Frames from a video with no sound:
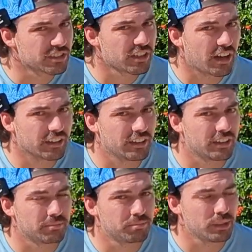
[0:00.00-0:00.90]
not going to
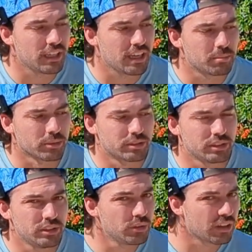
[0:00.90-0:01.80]
be able to
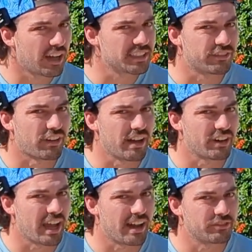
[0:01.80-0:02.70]
utilize a
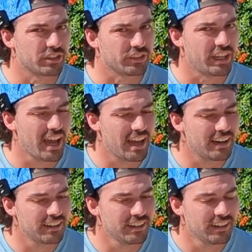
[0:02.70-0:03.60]
5.5 degree
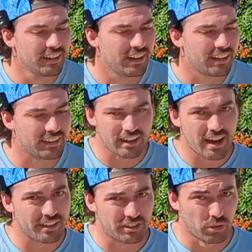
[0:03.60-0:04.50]
head. And the guy
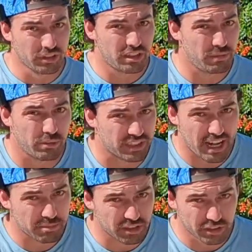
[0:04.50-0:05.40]
that sold it to me was
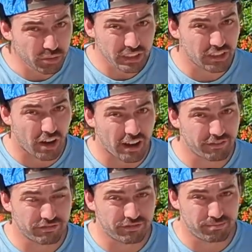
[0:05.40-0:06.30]
absolutely not
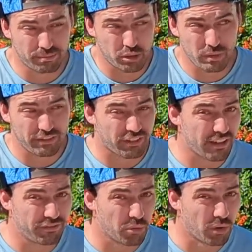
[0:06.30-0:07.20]
between
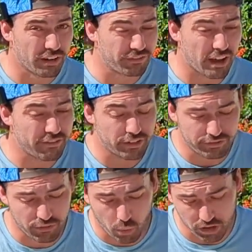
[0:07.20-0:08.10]
5'1" and
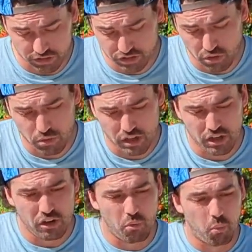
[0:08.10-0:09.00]
5'4". So
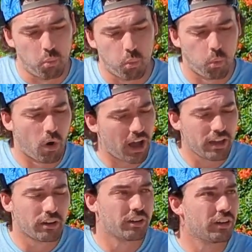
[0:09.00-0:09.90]
why
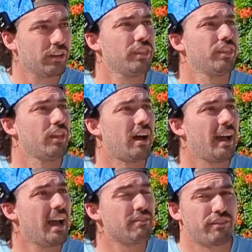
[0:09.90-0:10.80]
on earth I
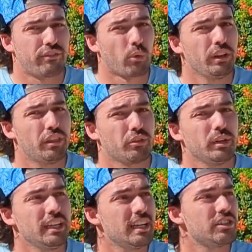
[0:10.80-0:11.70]
have a
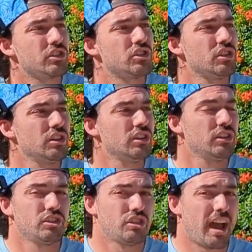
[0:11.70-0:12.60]
43-inch
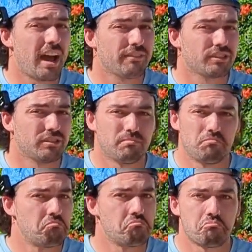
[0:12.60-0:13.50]
shaft,
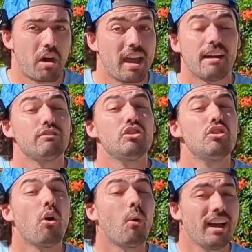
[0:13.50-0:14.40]
I have
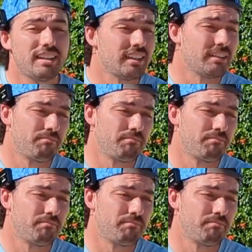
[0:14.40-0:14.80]
no idea.